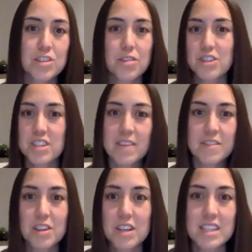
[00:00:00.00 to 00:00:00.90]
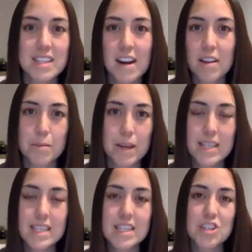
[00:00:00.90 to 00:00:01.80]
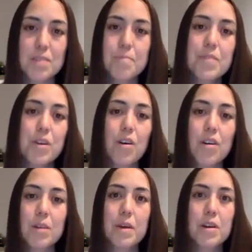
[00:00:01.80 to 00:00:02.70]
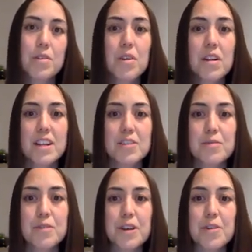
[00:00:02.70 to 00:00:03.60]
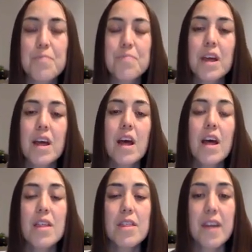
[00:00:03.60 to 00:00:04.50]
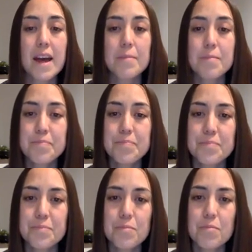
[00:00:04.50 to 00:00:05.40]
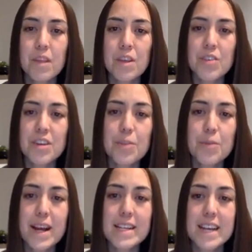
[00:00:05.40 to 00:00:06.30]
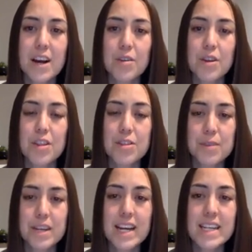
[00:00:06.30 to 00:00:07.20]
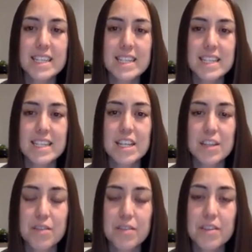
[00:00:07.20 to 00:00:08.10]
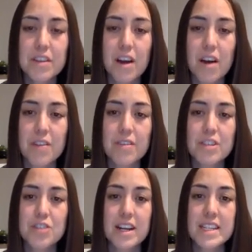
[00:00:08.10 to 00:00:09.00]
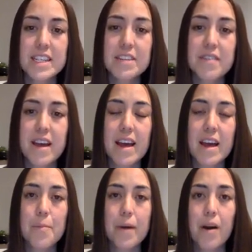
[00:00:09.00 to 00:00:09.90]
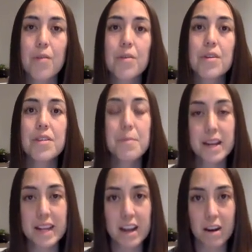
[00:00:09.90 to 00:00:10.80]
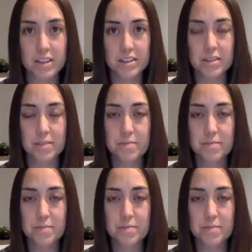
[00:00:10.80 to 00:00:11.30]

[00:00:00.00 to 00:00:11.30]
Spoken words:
You don't just have to look at the title and make a decision. They're all going to be on Google Classroom for you. Then you're going to write down 3 ideas that you feel the author is trying to convey about the main character.